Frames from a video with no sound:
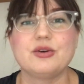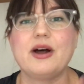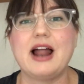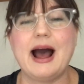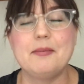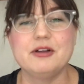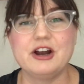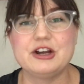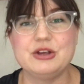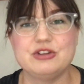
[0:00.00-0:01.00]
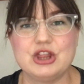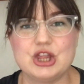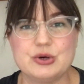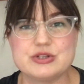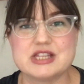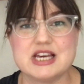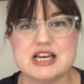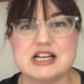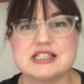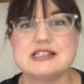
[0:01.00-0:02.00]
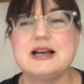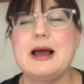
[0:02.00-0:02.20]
So I plan on using those things,